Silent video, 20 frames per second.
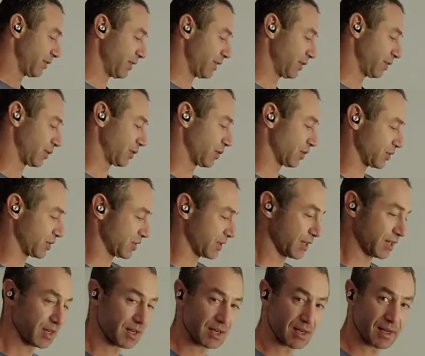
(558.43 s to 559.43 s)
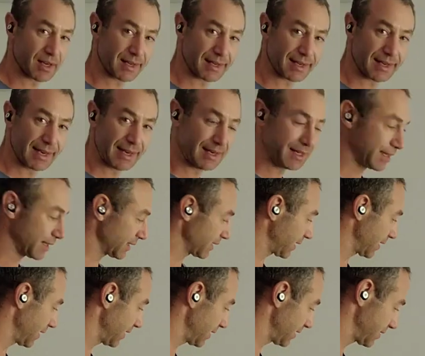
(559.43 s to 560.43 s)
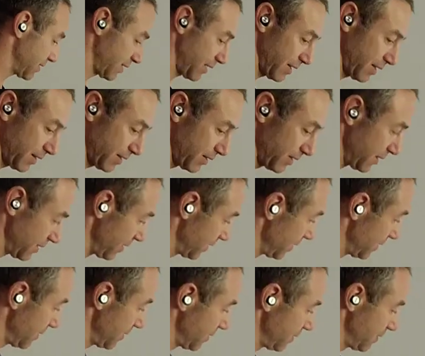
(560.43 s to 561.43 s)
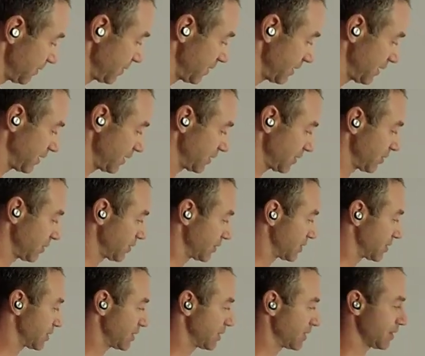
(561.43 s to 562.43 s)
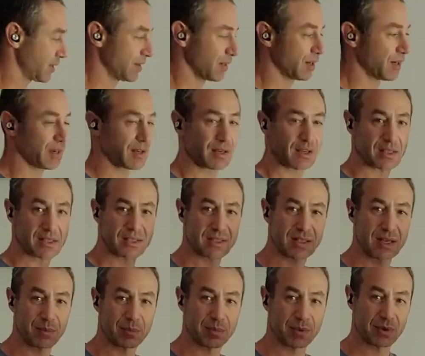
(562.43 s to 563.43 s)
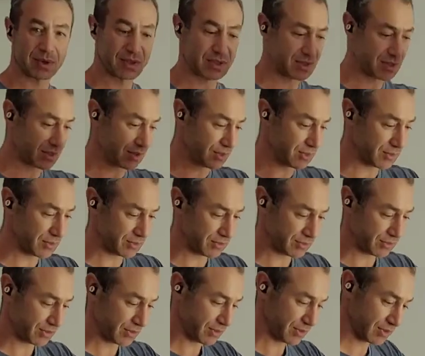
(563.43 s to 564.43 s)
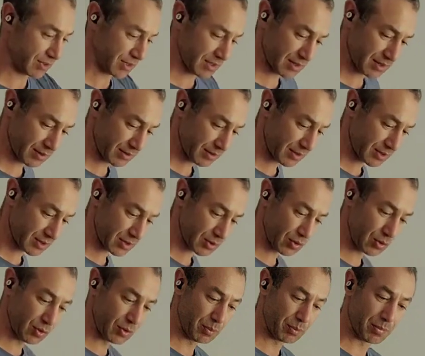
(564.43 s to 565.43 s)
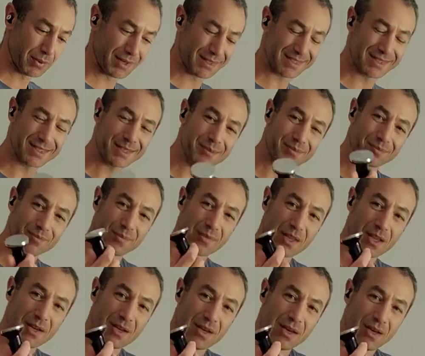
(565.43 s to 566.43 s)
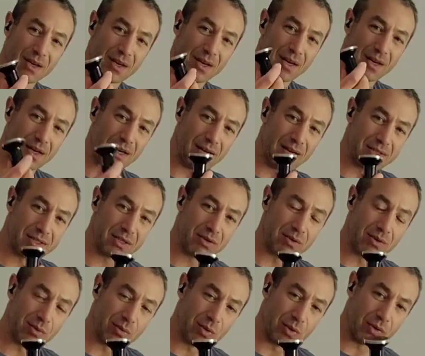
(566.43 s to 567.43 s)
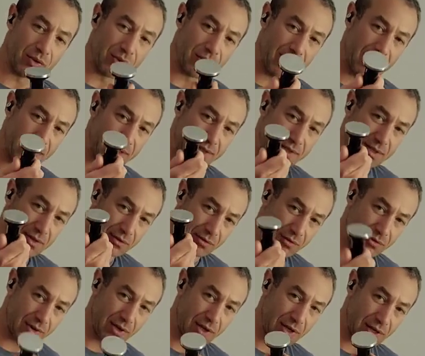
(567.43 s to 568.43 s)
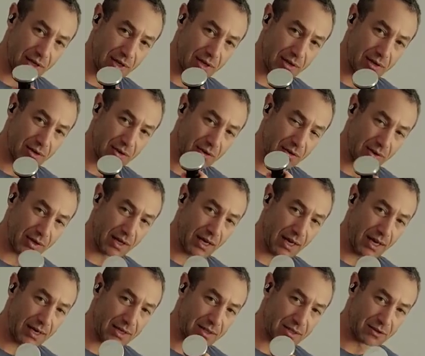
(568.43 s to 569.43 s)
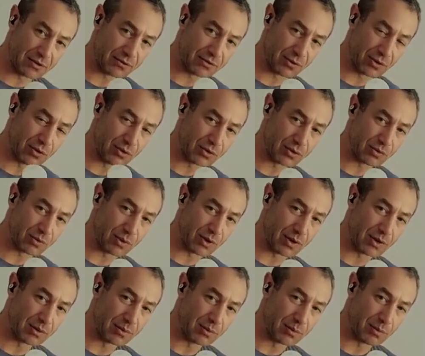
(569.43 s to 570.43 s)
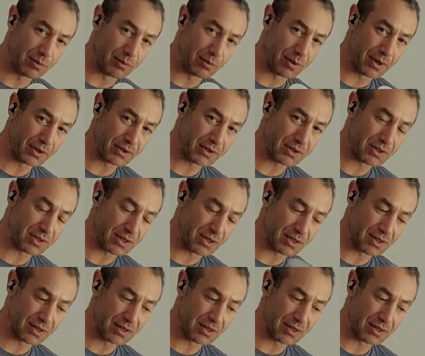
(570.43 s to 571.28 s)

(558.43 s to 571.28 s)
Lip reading: Then you've got a cleaning kit, and then you've got, I guess, temperature itself. It's good, but I tell you what, it's a really okay default one, but